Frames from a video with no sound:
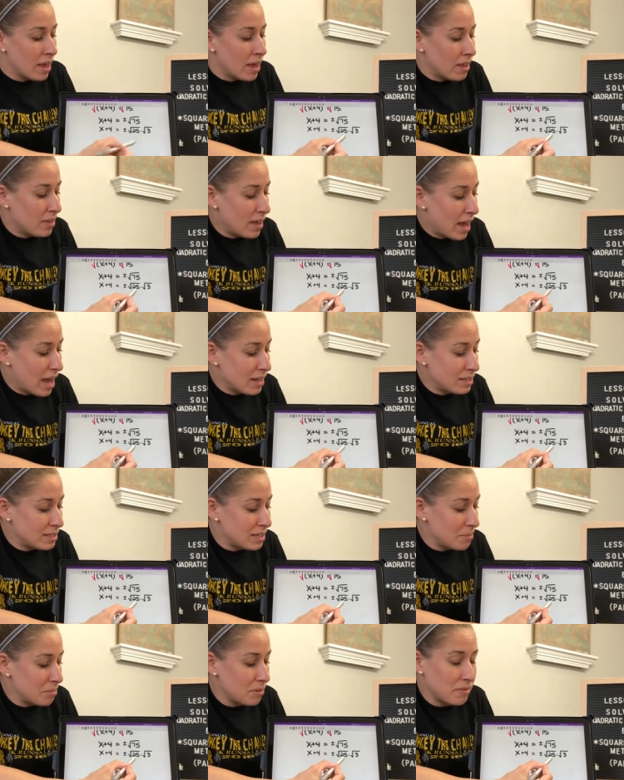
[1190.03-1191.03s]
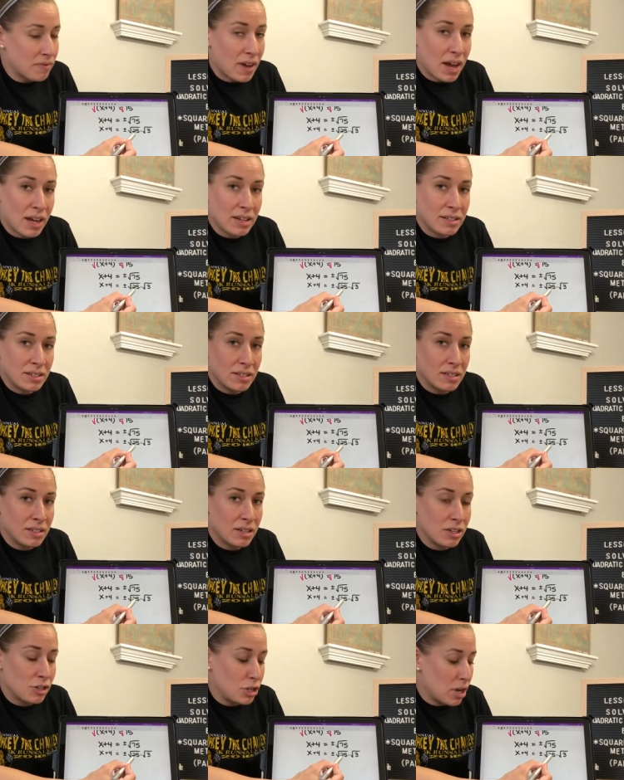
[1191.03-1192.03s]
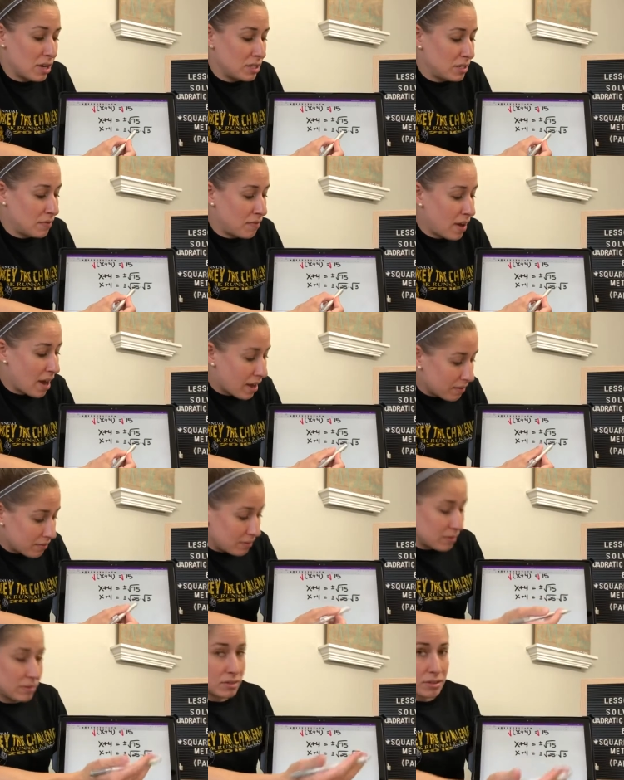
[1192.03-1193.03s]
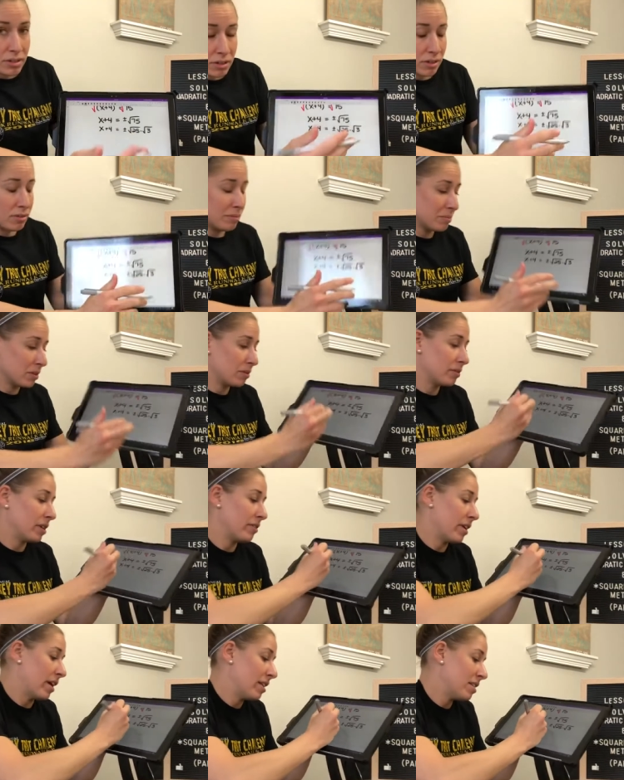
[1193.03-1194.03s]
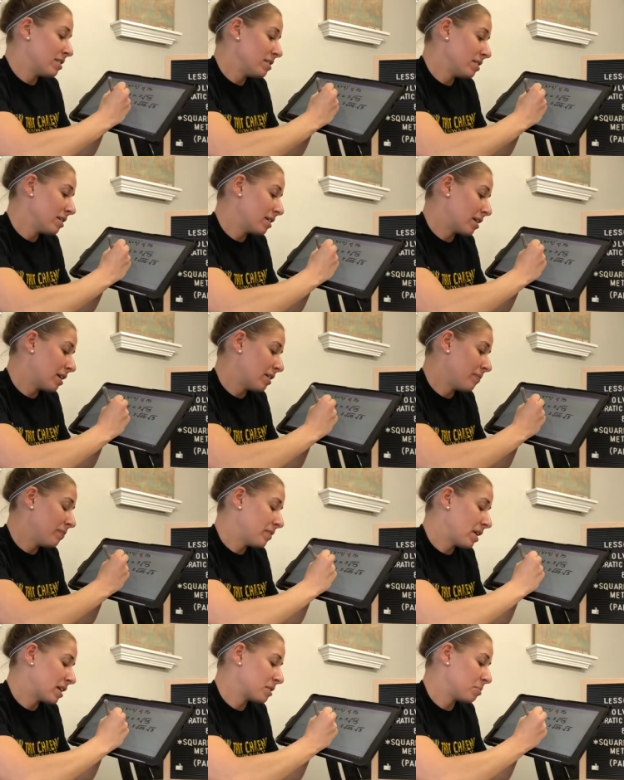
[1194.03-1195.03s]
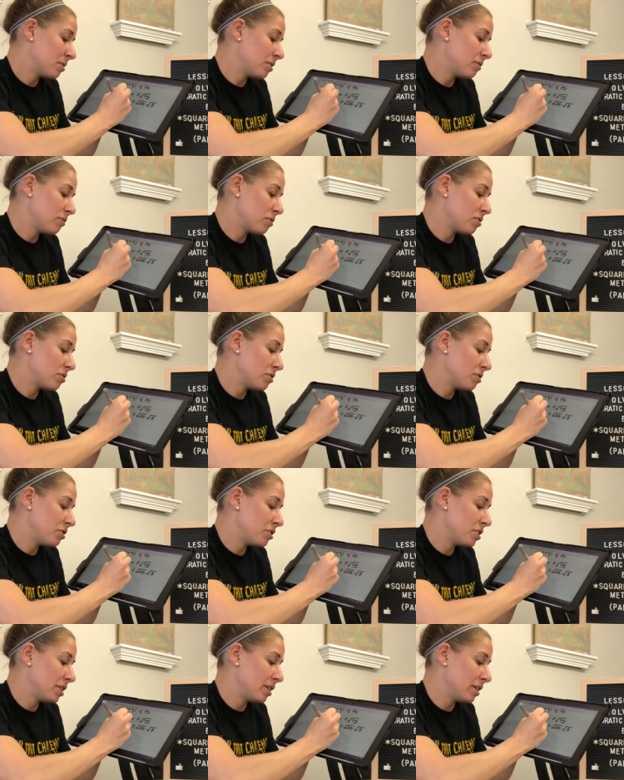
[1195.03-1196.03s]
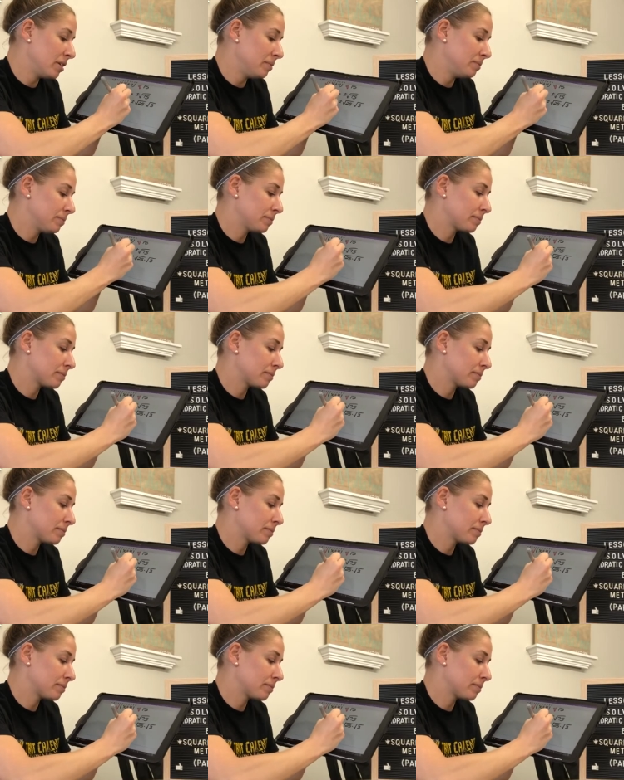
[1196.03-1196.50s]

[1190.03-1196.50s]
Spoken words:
That simplifies to just 5. So I'm going to rewrite this again. X plus 4 is just chilling.